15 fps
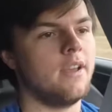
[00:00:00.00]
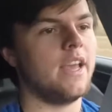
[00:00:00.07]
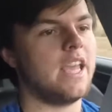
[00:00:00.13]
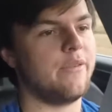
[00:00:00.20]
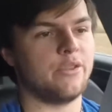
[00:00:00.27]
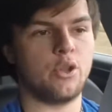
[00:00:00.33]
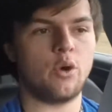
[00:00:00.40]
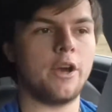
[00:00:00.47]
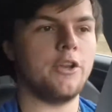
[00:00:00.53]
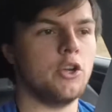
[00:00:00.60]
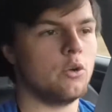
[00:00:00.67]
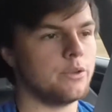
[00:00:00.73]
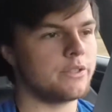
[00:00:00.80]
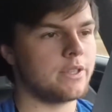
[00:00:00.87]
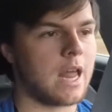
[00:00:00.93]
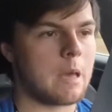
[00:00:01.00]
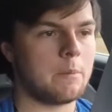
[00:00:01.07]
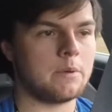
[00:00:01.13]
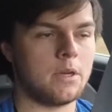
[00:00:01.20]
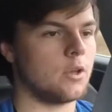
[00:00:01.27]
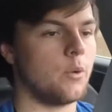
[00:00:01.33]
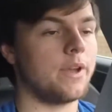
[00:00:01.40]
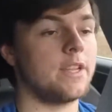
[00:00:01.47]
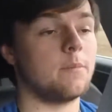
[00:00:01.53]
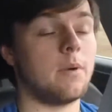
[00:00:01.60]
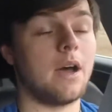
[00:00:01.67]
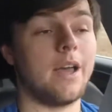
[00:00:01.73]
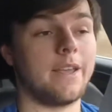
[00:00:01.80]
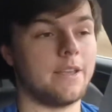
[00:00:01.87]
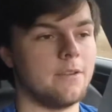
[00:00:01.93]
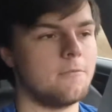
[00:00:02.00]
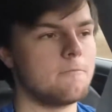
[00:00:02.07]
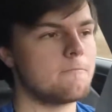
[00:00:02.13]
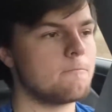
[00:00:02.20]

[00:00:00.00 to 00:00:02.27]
even though I knew it was going to happen going into buying it.